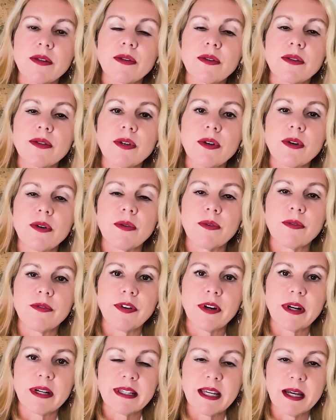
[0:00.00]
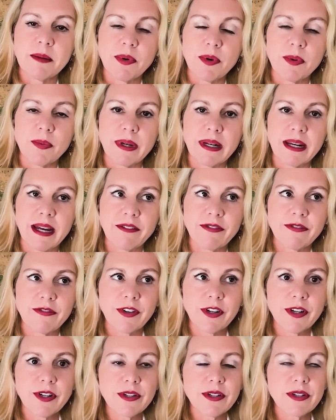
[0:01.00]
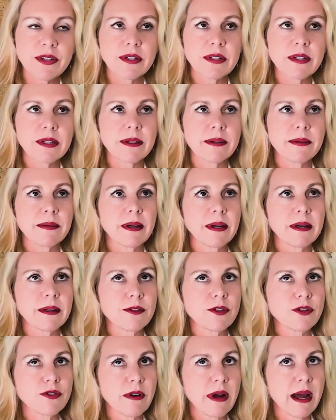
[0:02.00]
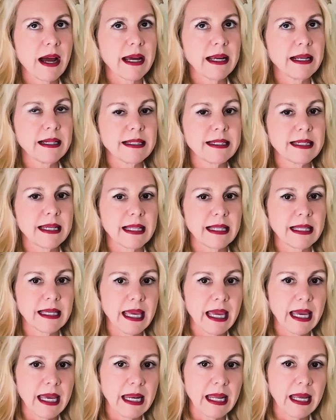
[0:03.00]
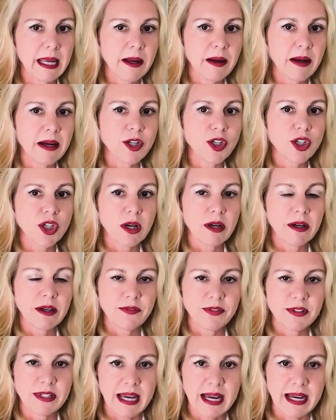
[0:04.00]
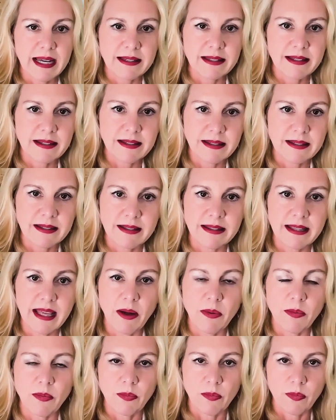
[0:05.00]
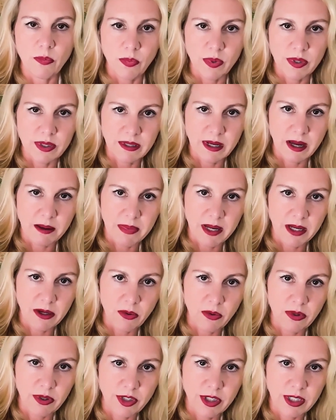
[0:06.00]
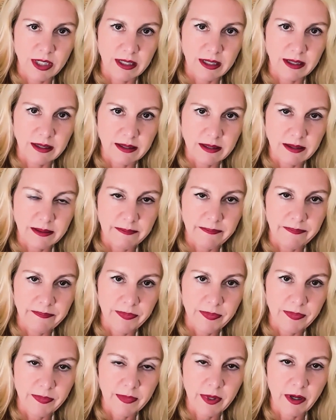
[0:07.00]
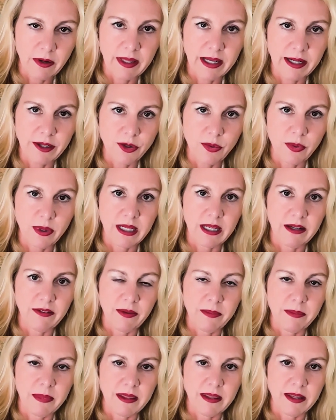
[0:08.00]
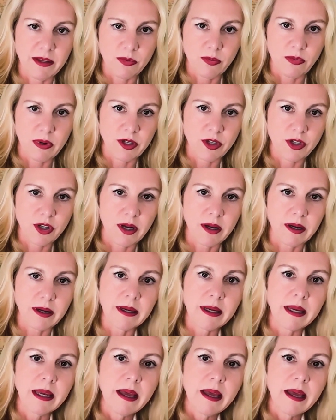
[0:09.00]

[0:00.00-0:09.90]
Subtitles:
So, for example, when I first tried delegating a chunk of tasks, that was not my core genius. There are like 20 of them in this one chunk.